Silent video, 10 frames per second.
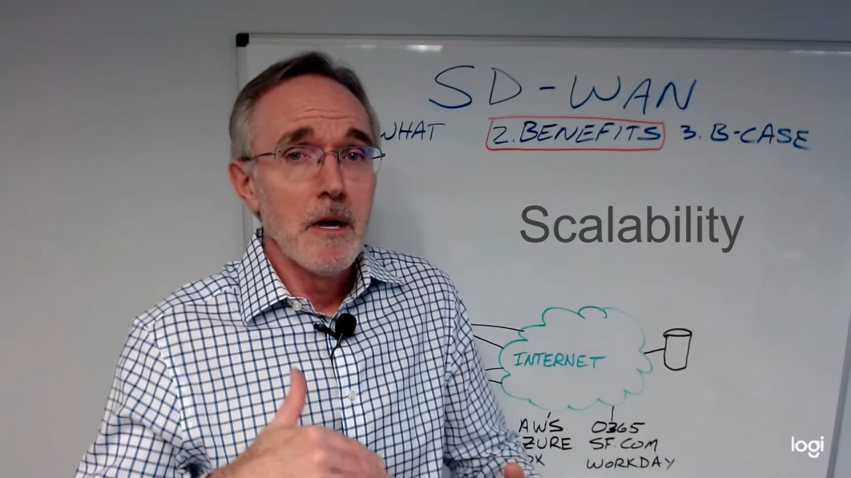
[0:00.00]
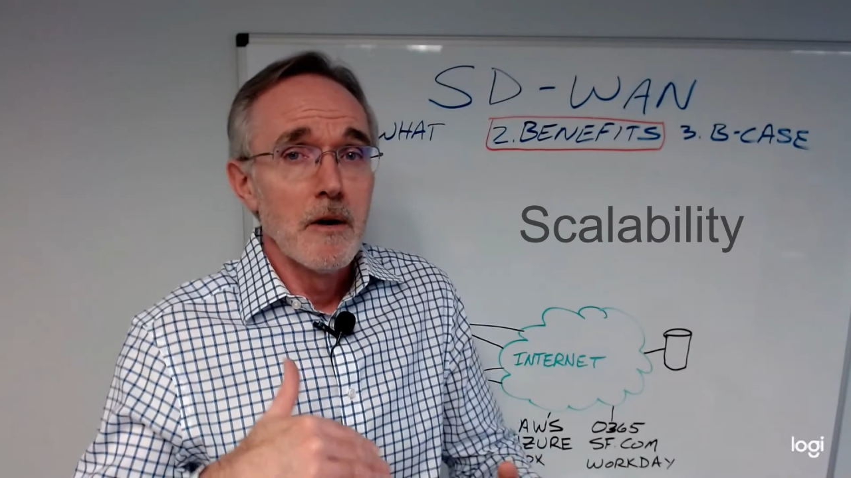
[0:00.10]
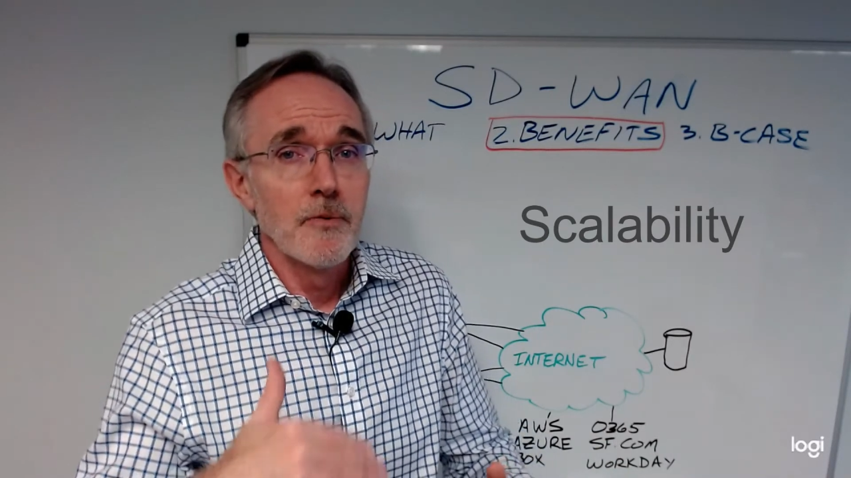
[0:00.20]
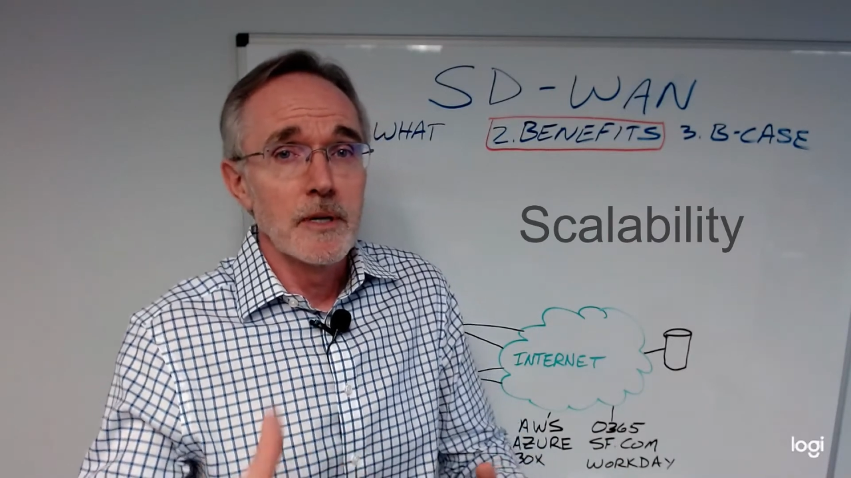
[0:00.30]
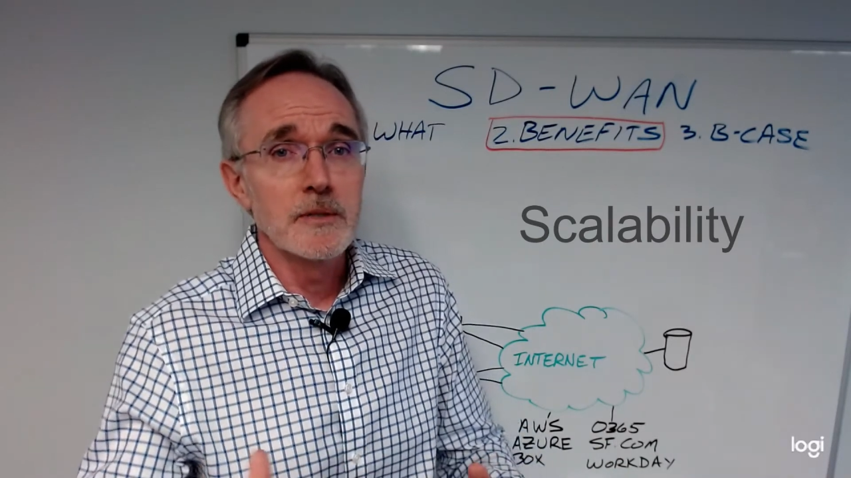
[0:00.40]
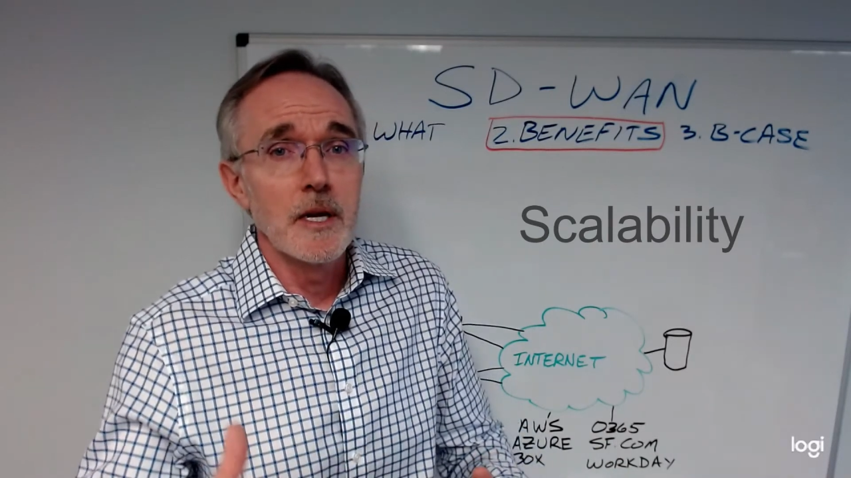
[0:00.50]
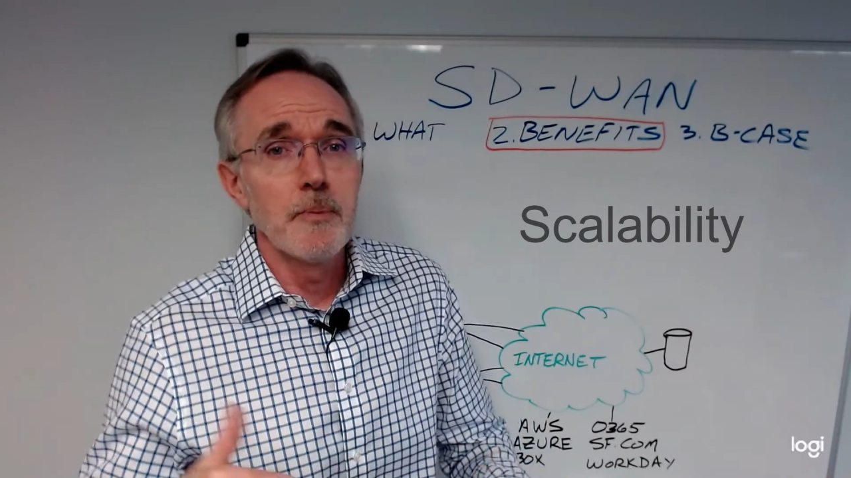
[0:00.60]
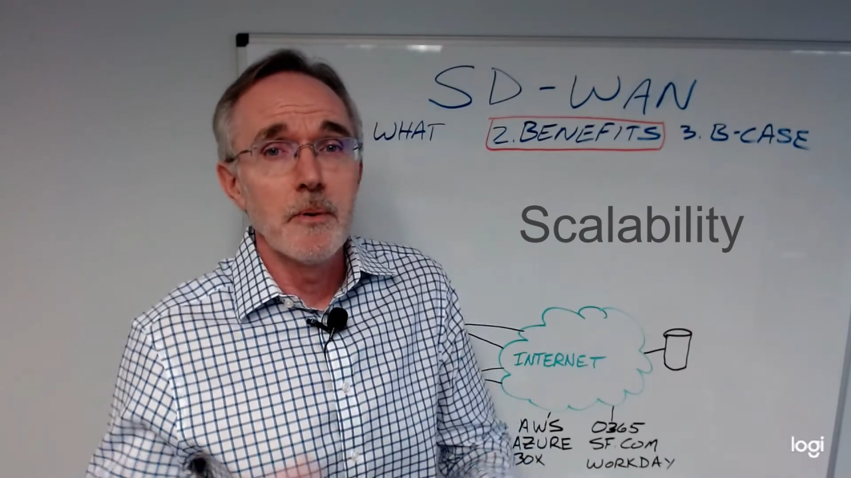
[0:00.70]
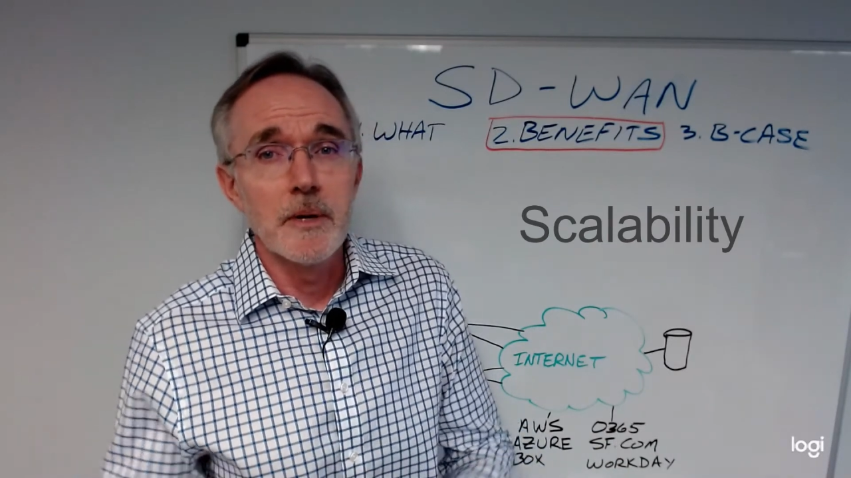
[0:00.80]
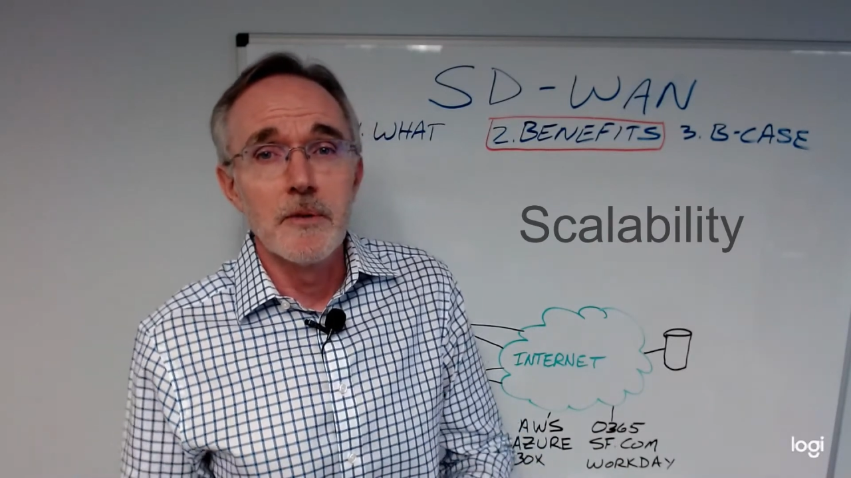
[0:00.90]
For
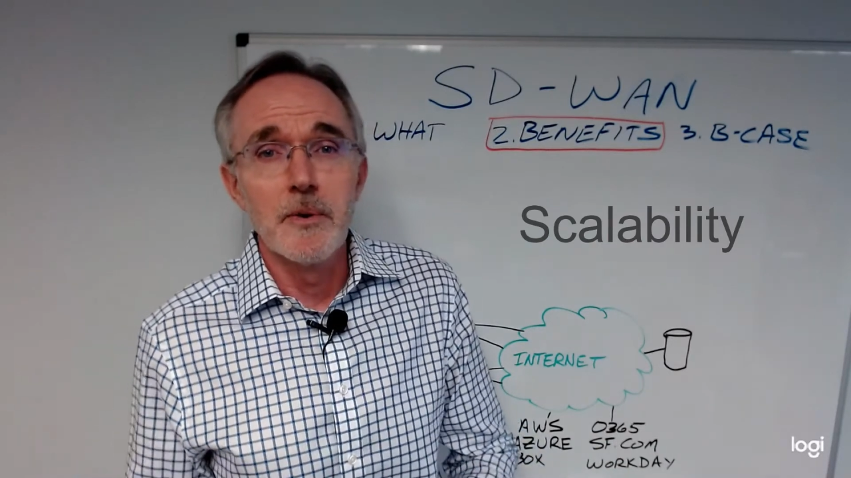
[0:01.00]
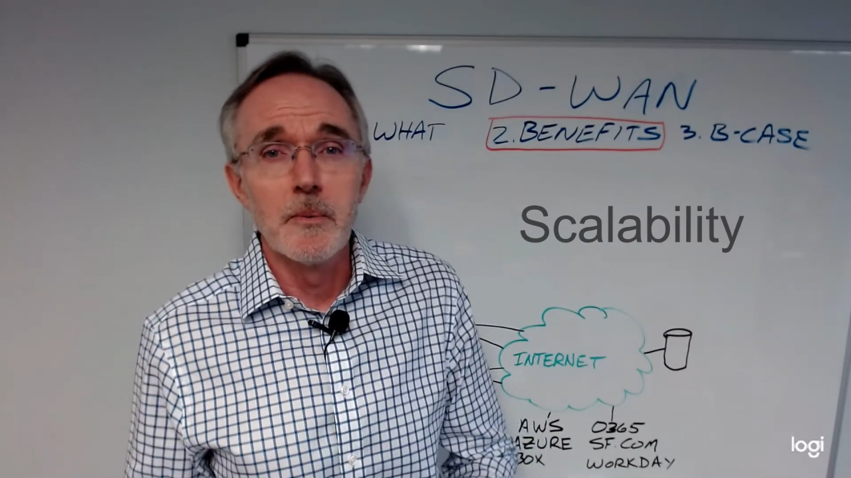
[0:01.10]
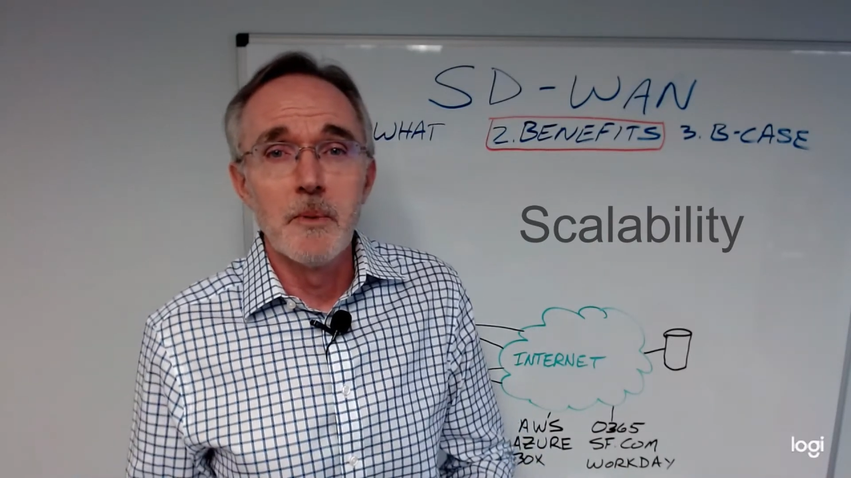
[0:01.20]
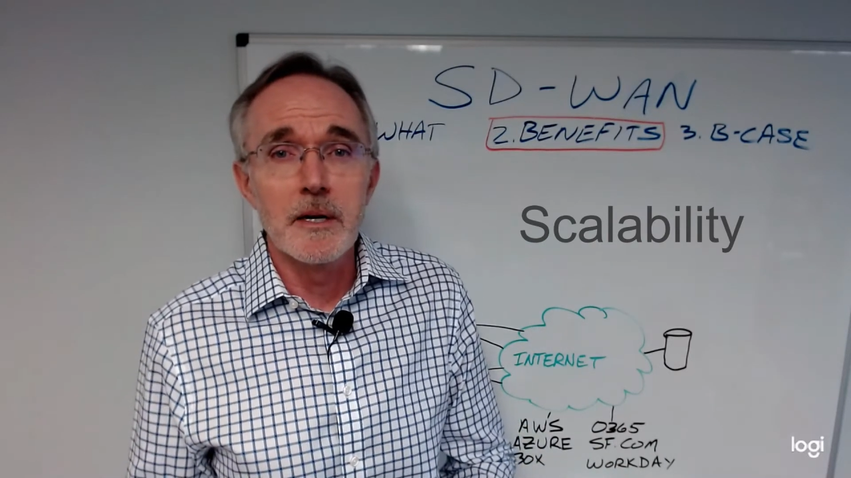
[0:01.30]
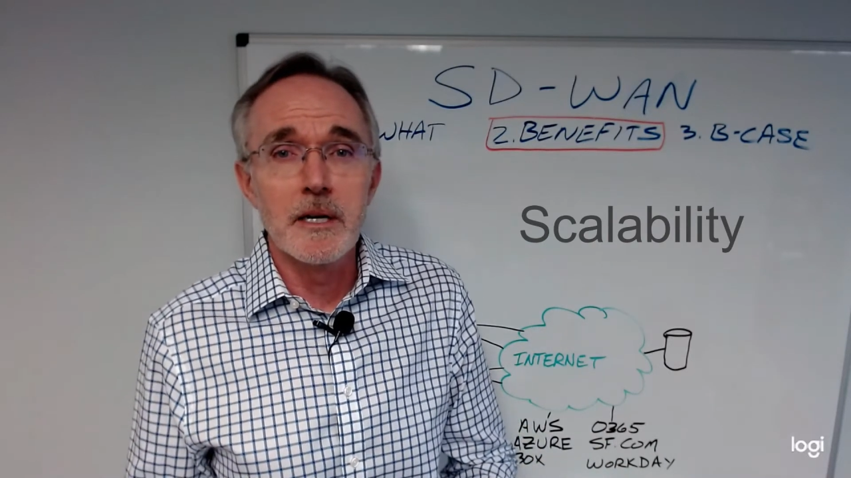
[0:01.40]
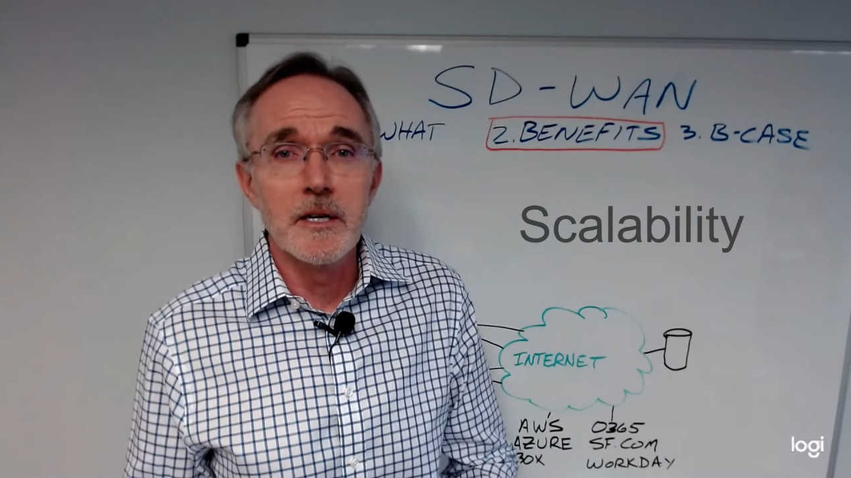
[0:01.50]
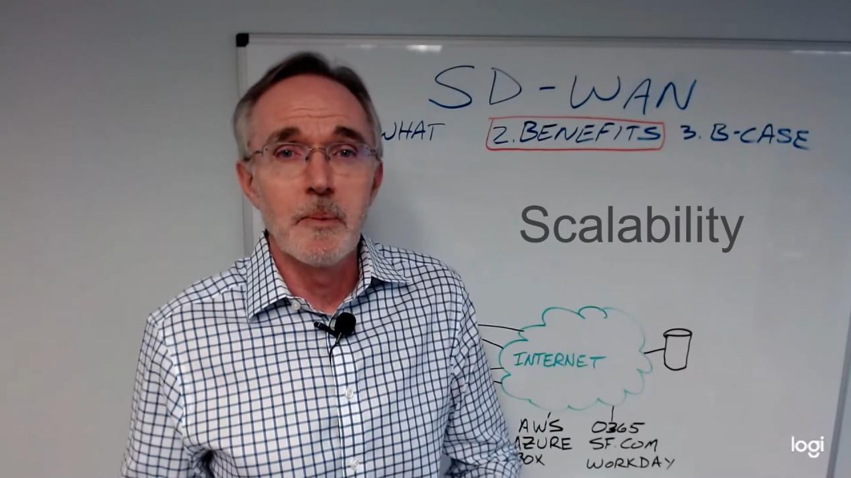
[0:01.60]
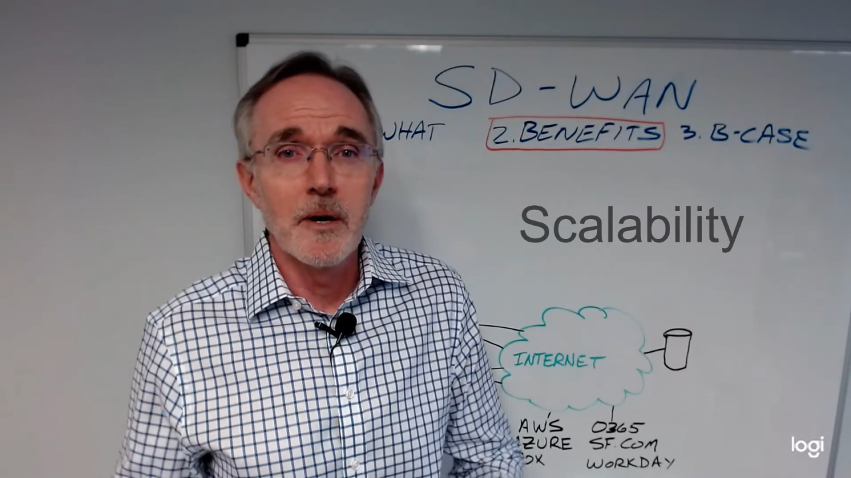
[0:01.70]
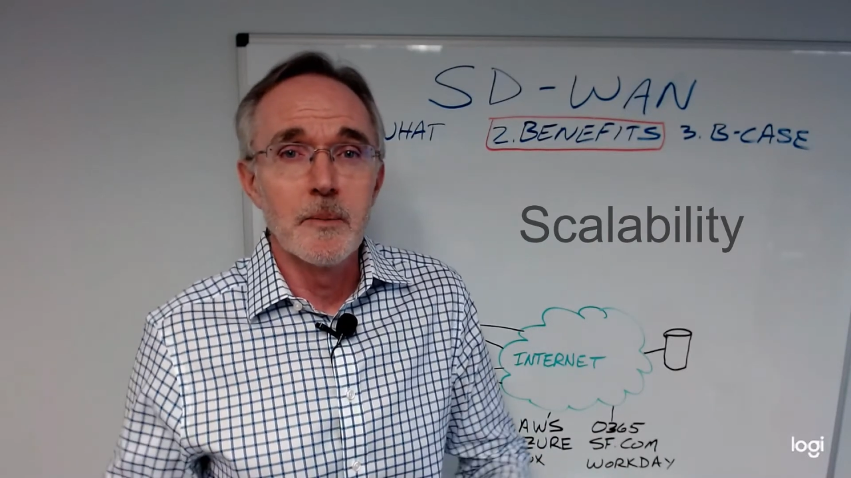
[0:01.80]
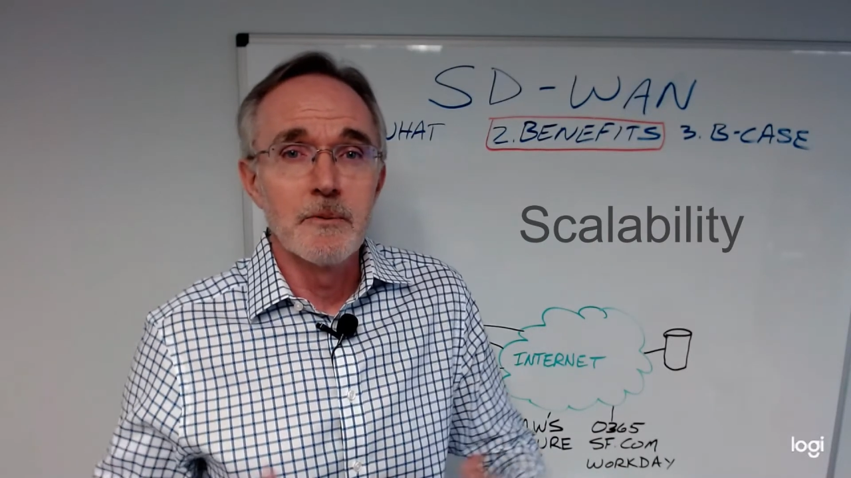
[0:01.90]
example, if your marketing department